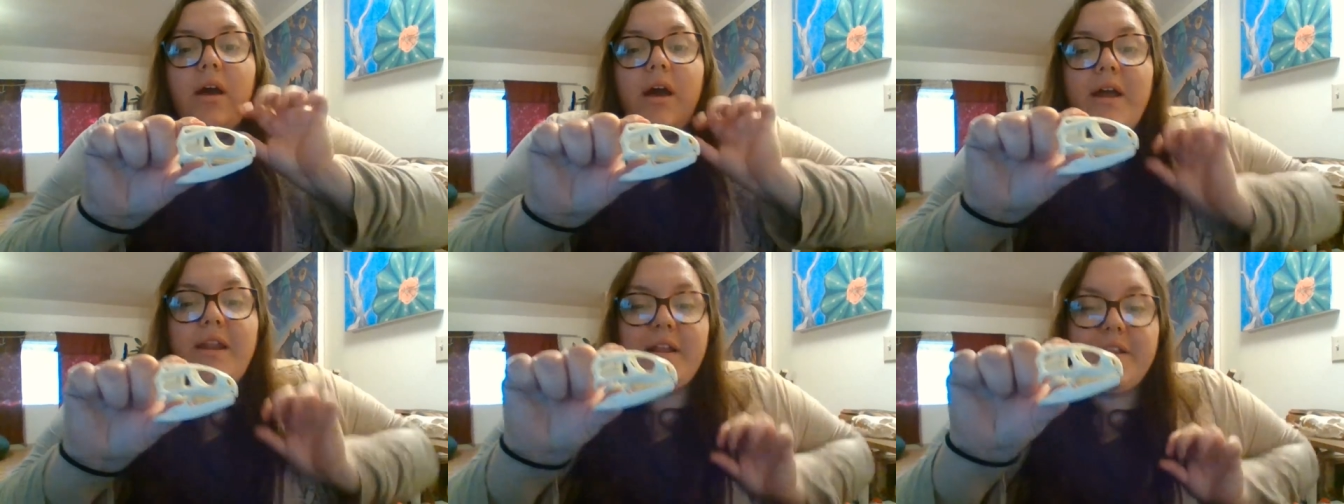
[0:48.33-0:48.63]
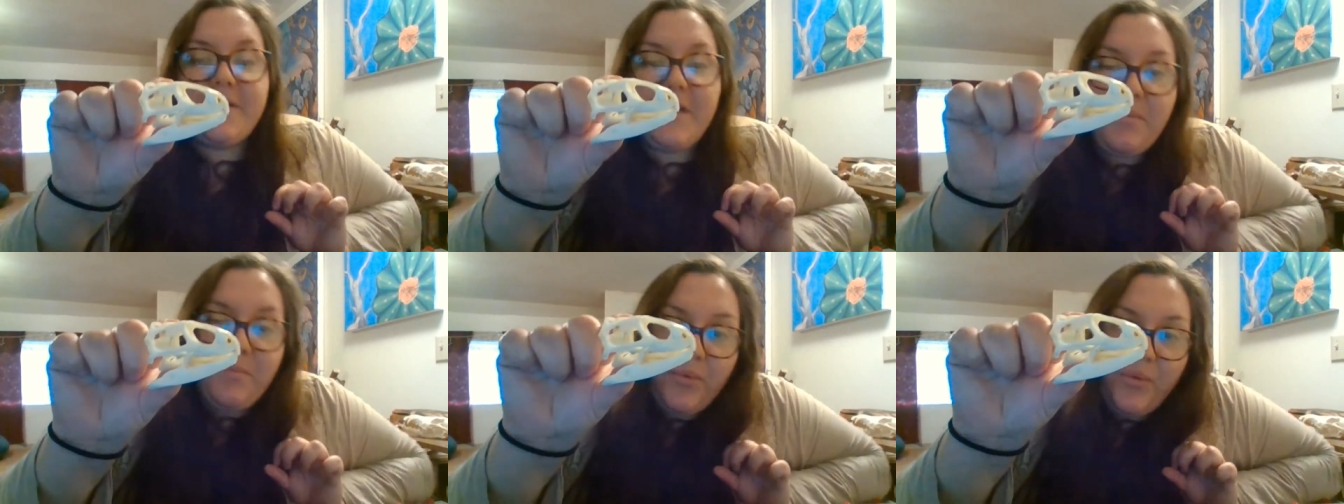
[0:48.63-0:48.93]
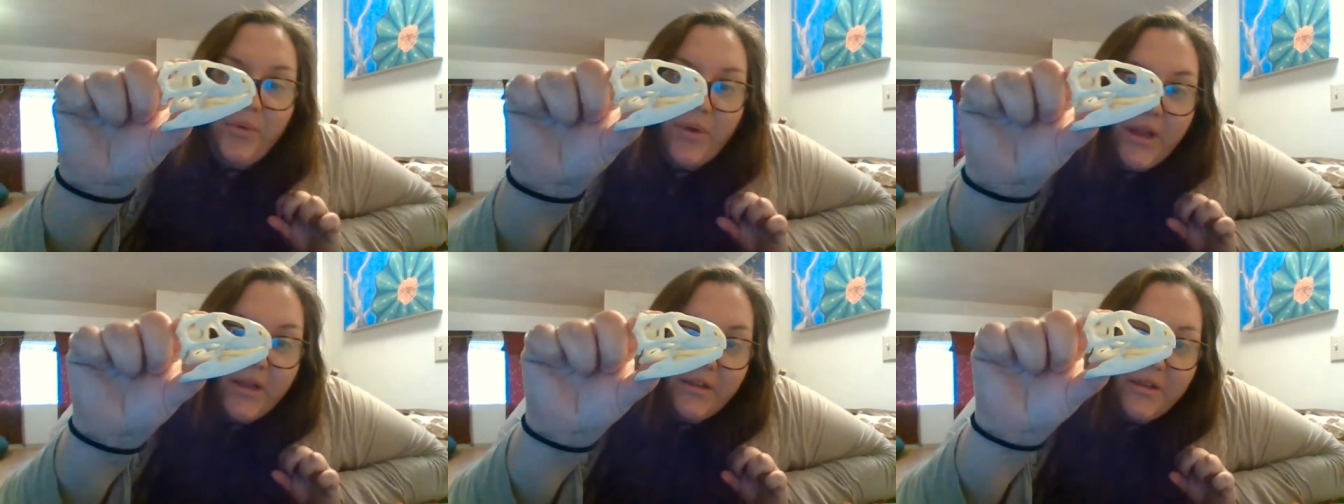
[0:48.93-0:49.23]
and at some
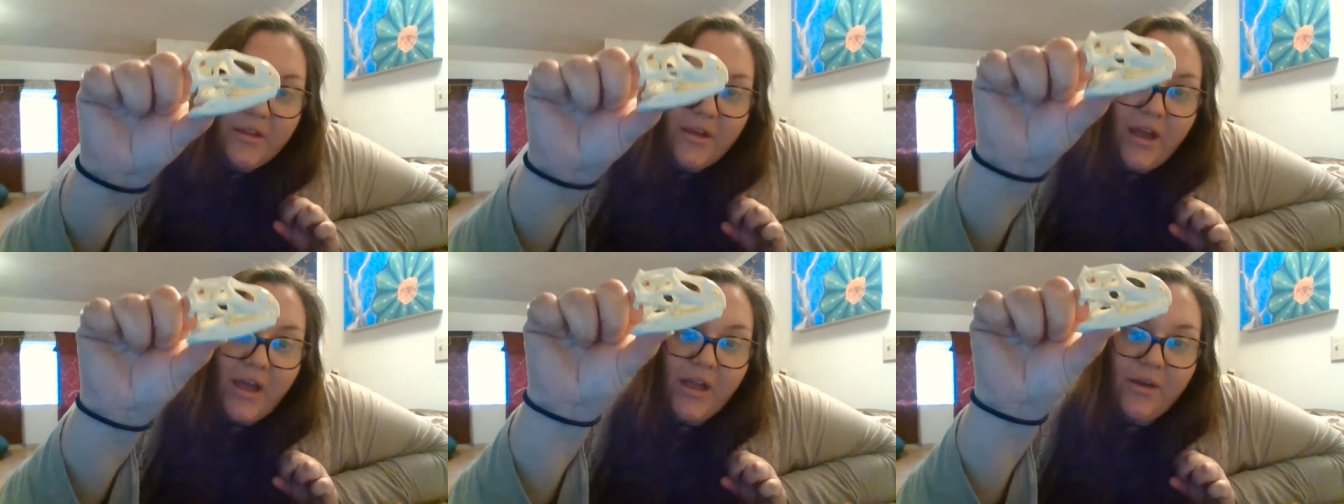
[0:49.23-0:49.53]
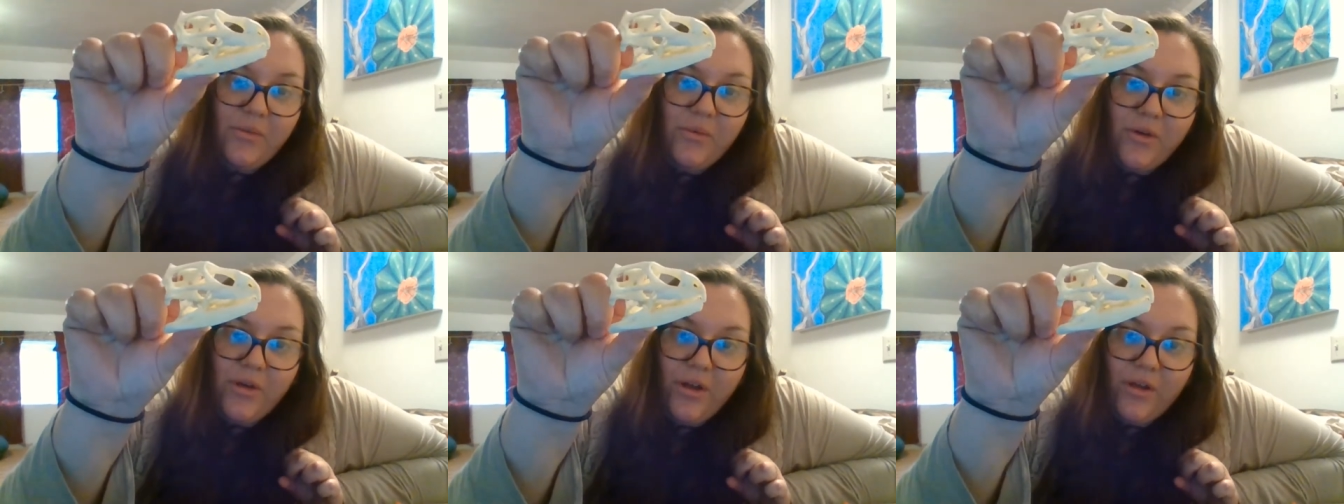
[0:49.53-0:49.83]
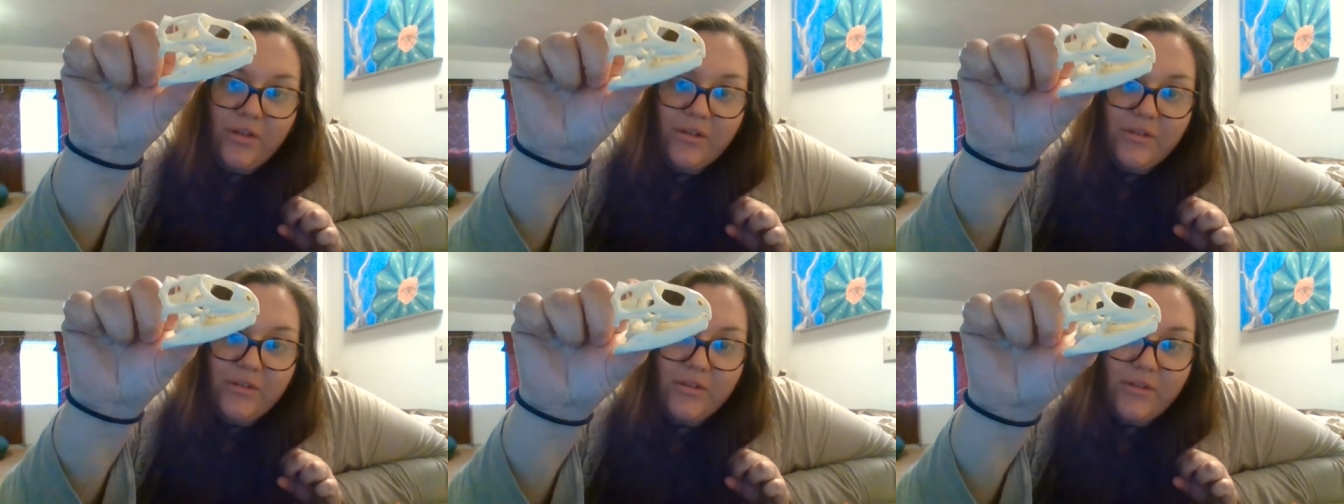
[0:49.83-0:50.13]
point I
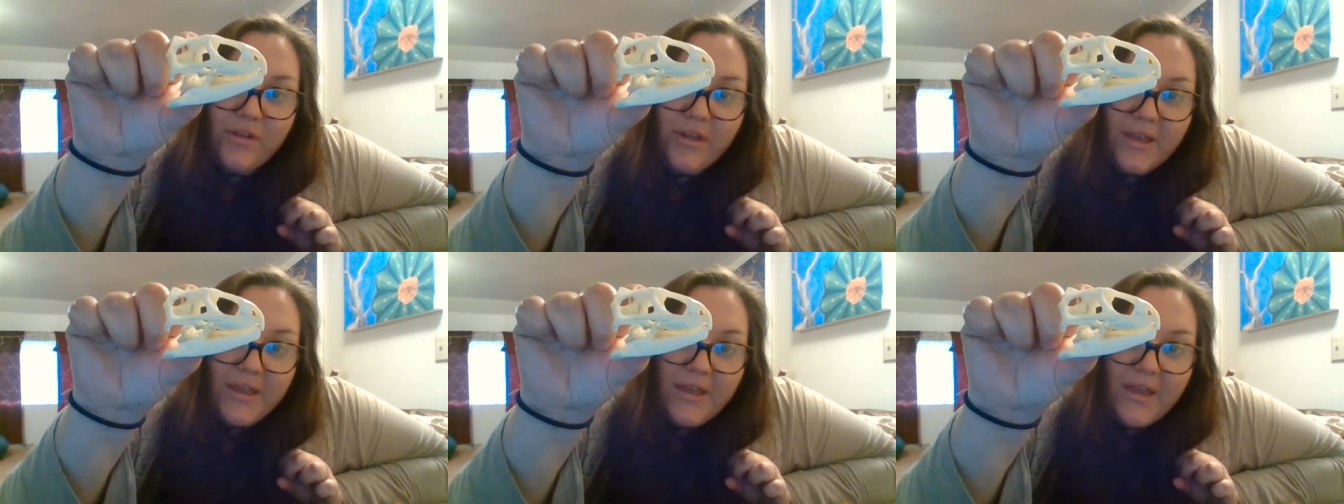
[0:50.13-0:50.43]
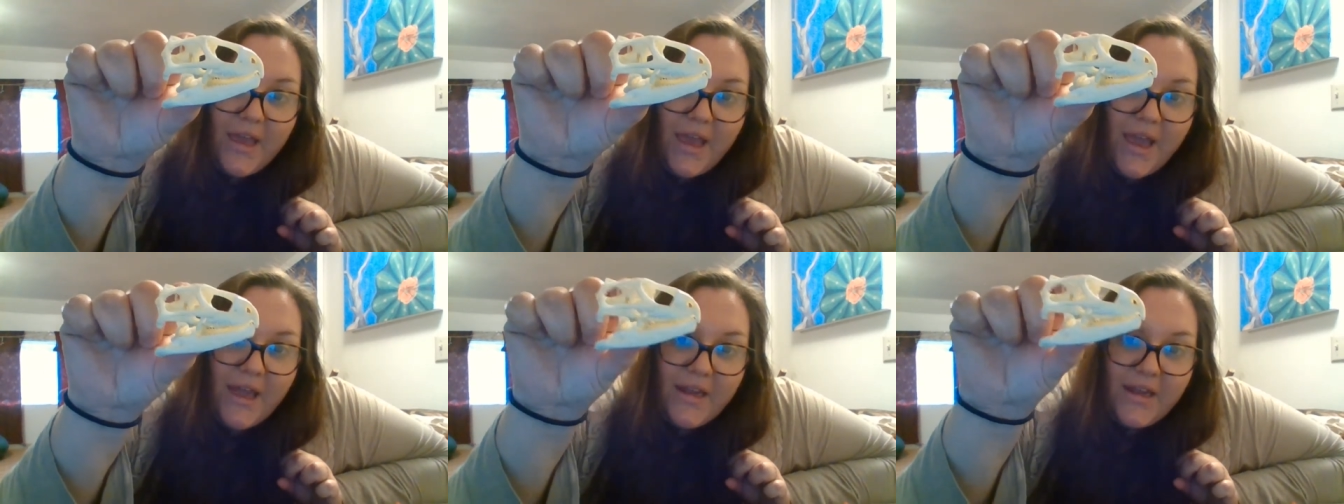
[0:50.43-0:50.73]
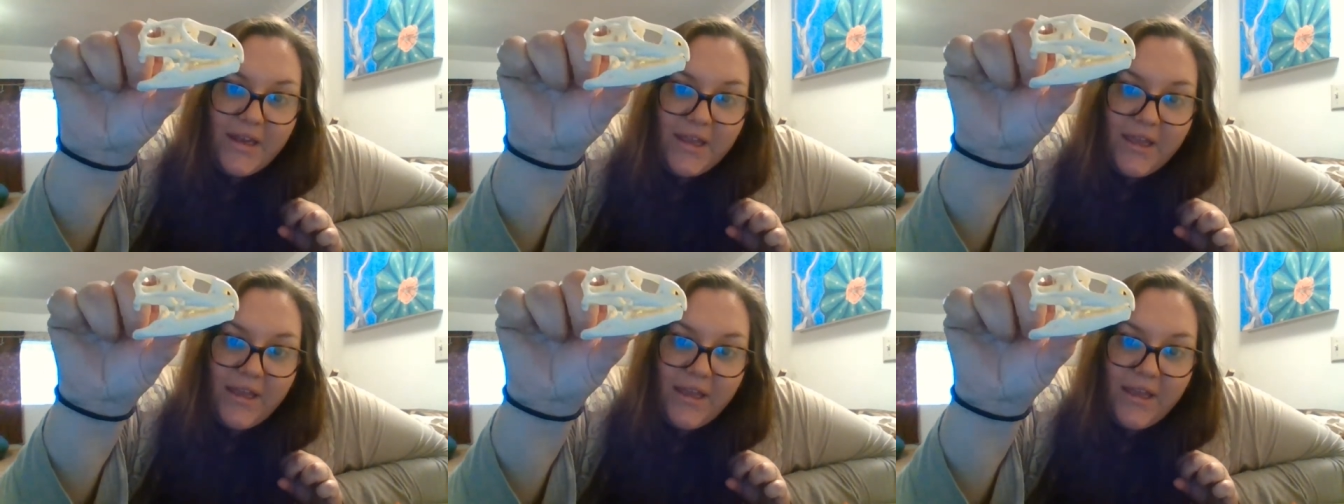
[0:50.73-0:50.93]
will edit